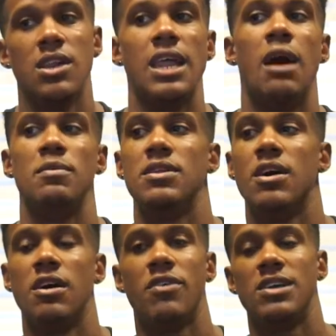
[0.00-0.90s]
Now I'm in
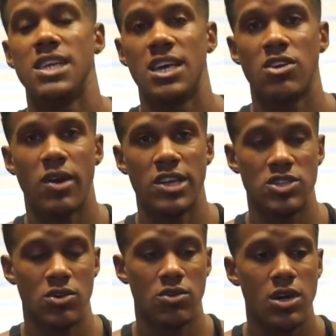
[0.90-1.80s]
Fontana
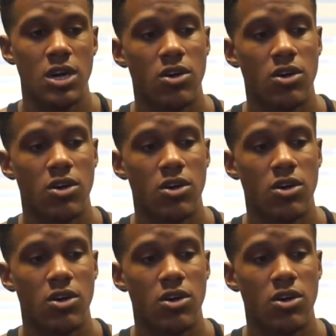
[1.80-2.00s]
Rancho,